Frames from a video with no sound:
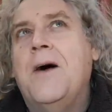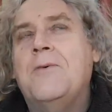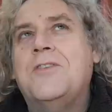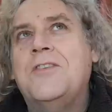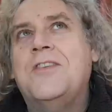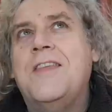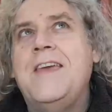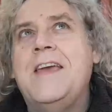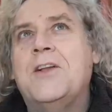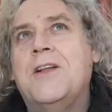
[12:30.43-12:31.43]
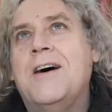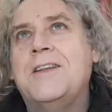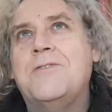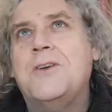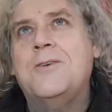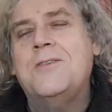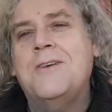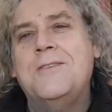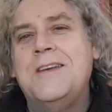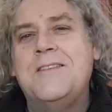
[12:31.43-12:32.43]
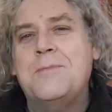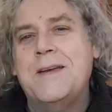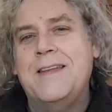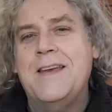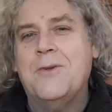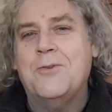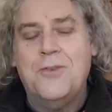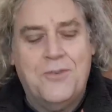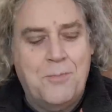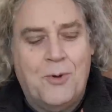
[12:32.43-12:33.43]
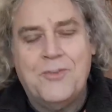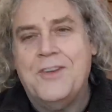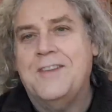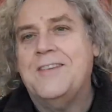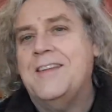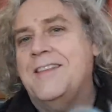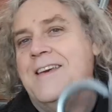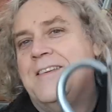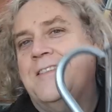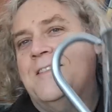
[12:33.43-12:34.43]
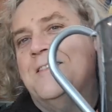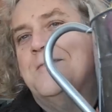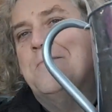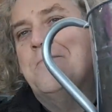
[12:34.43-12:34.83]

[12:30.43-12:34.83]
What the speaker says: was going to say the eagle-eyed of you. You don't need to be an eagle to have spotted this